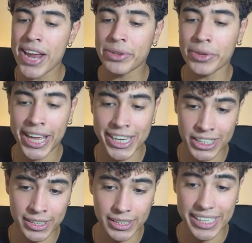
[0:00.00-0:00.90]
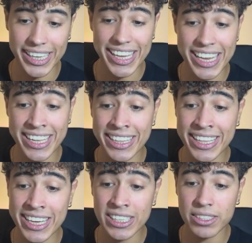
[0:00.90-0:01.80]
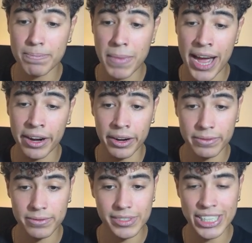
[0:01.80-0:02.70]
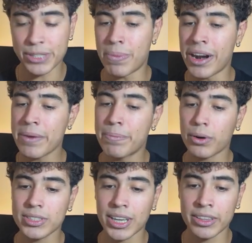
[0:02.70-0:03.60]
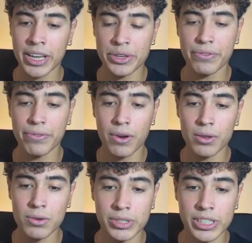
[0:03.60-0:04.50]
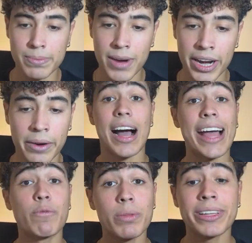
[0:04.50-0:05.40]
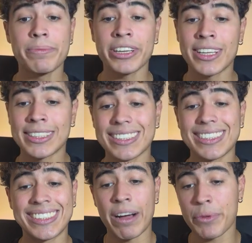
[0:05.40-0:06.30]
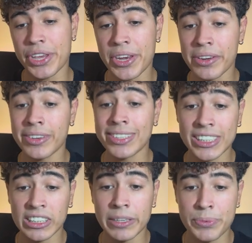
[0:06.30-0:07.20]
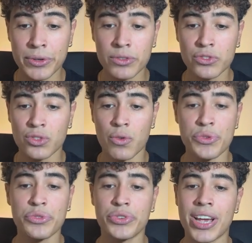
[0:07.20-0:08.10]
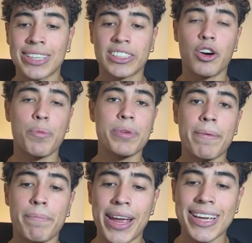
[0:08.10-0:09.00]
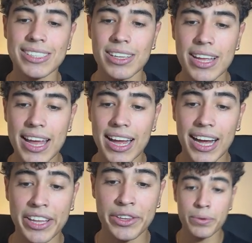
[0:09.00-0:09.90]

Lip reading: to the agent in this manner. It's very important that you follow this manner. I will be leaving it down here in the description, so you just copy and paste, and you